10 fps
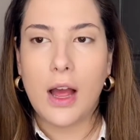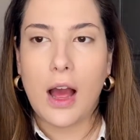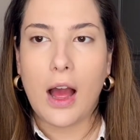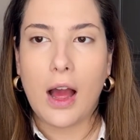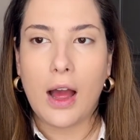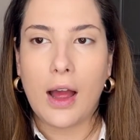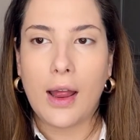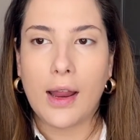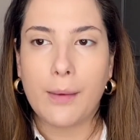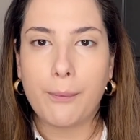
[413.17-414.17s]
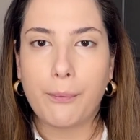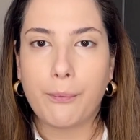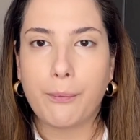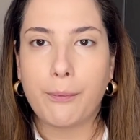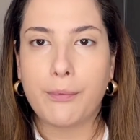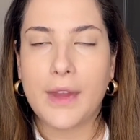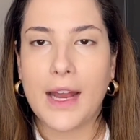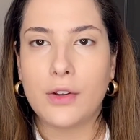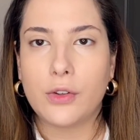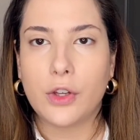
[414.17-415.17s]
I tend
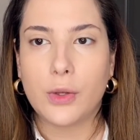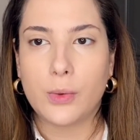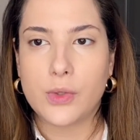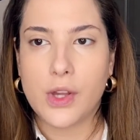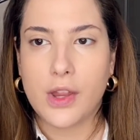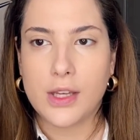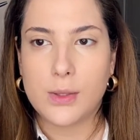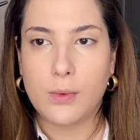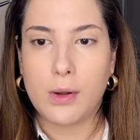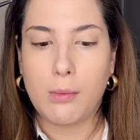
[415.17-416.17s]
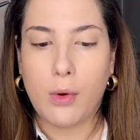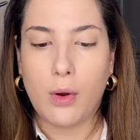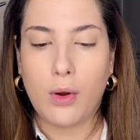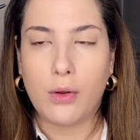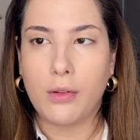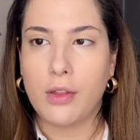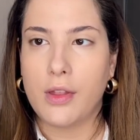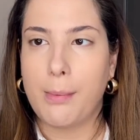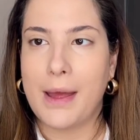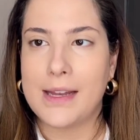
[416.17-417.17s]
to use this one more, the
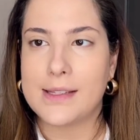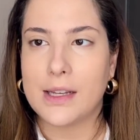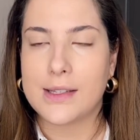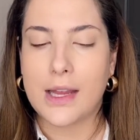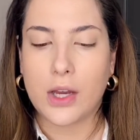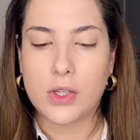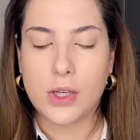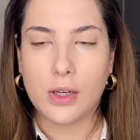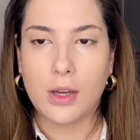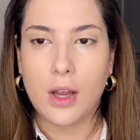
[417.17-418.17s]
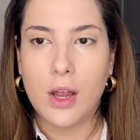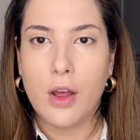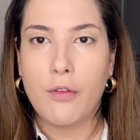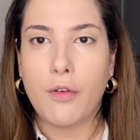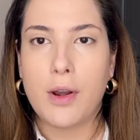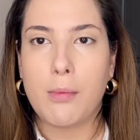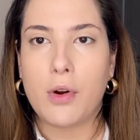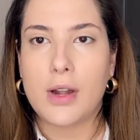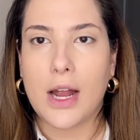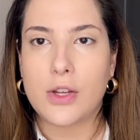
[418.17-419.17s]
pencil section, for a more
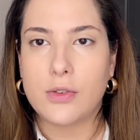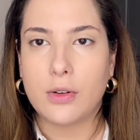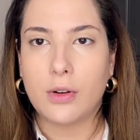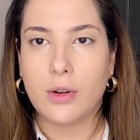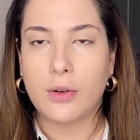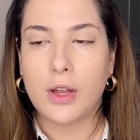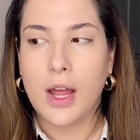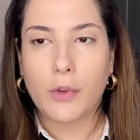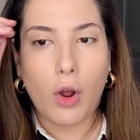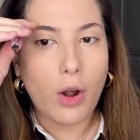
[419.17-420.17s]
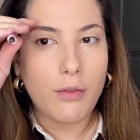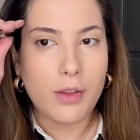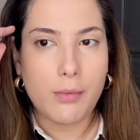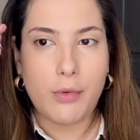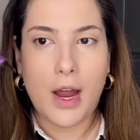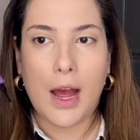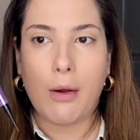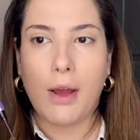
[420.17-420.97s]
natural look all over the brow, and